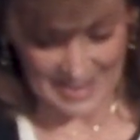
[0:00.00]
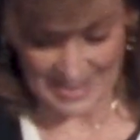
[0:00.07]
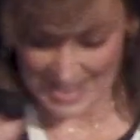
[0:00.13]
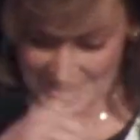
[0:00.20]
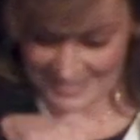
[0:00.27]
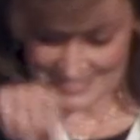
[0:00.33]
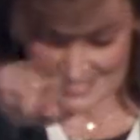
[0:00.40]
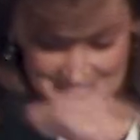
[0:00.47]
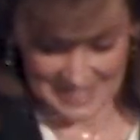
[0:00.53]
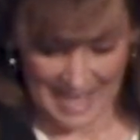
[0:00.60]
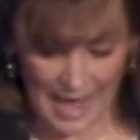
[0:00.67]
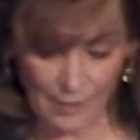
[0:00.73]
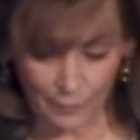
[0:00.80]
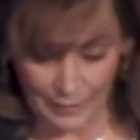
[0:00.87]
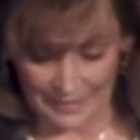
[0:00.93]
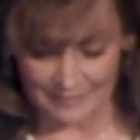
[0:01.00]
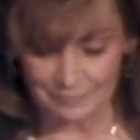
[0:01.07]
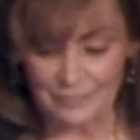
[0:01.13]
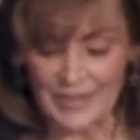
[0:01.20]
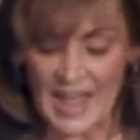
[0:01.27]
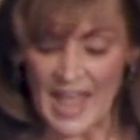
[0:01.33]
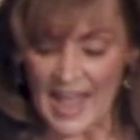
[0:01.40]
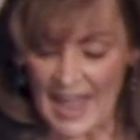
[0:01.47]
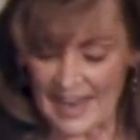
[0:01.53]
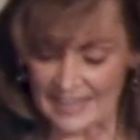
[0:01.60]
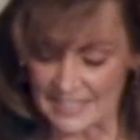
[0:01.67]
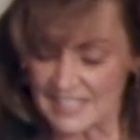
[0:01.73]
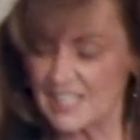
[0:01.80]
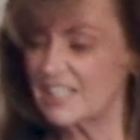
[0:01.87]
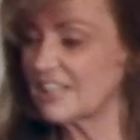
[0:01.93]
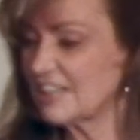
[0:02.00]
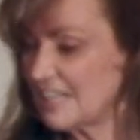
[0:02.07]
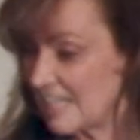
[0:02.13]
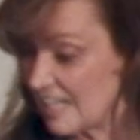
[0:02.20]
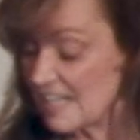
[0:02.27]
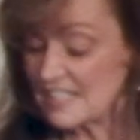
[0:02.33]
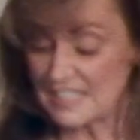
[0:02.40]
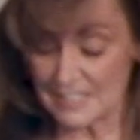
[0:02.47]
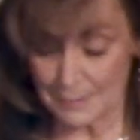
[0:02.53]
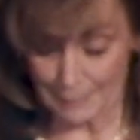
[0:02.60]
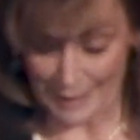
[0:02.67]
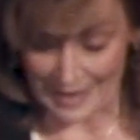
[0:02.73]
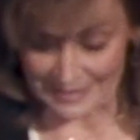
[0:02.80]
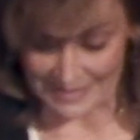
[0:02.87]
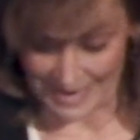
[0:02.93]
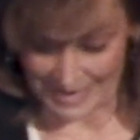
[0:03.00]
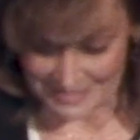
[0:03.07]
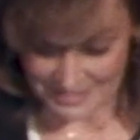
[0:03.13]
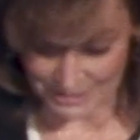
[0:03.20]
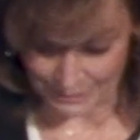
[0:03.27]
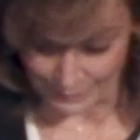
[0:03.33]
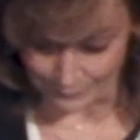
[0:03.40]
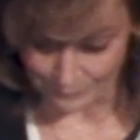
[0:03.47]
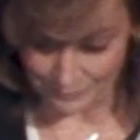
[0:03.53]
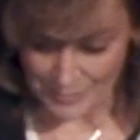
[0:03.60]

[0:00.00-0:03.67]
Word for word: X that one. And it's a good thing because he's a bad guy too.